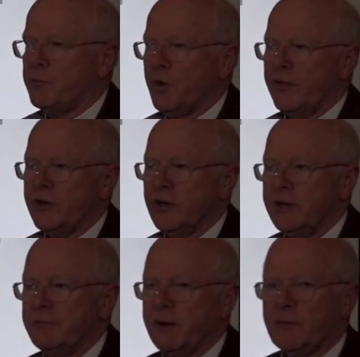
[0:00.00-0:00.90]

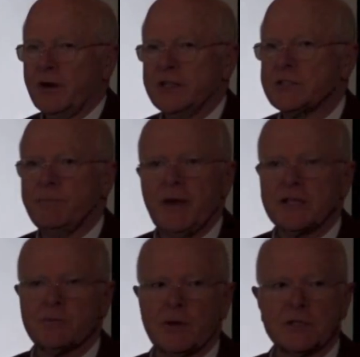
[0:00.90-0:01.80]
Brotherhood member is the
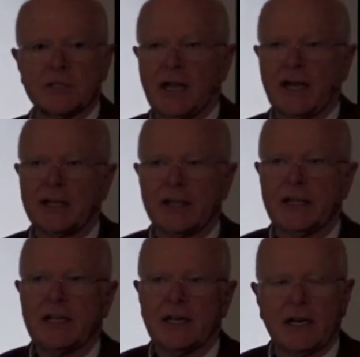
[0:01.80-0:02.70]
best person I can
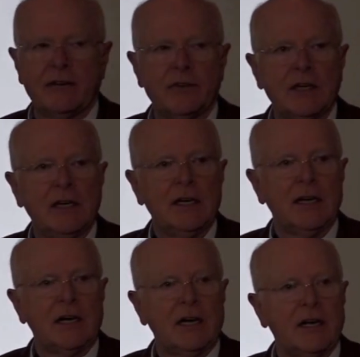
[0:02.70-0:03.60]
think of
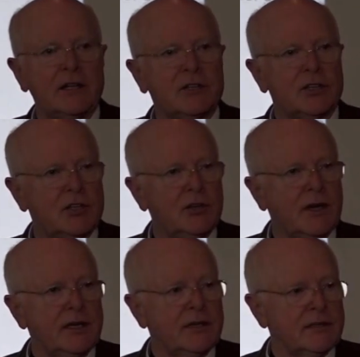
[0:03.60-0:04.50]
to do
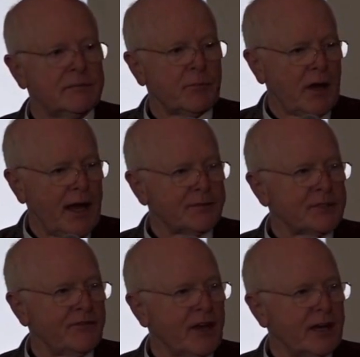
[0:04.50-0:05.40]
it. Perhaps
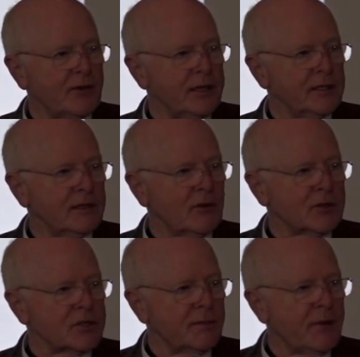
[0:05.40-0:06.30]
a veteran
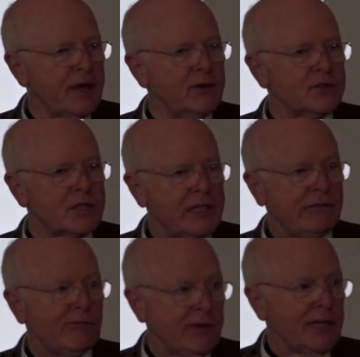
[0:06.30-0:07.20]
or somebody who's
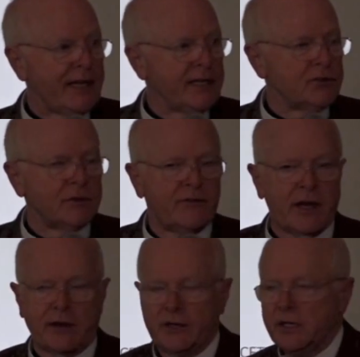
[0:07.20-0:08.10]
related to a
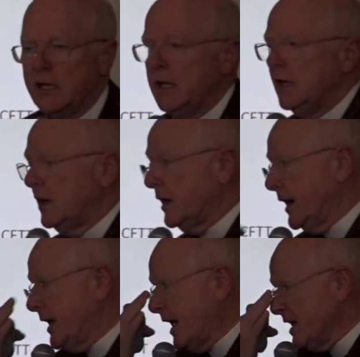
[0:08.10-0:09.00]
veteran
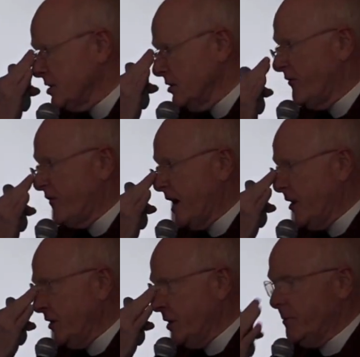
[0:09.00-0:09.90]
and has a little
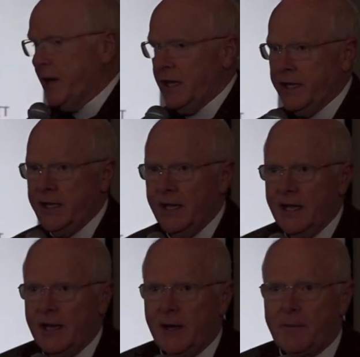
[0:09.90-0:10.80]
fire in their belly
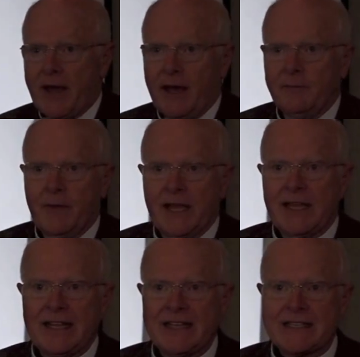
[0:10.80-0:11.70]
about
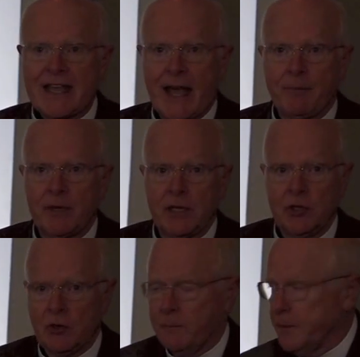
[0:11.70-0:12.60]
making this happen
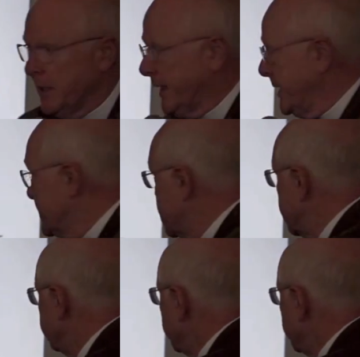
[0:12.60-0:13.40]
in your place.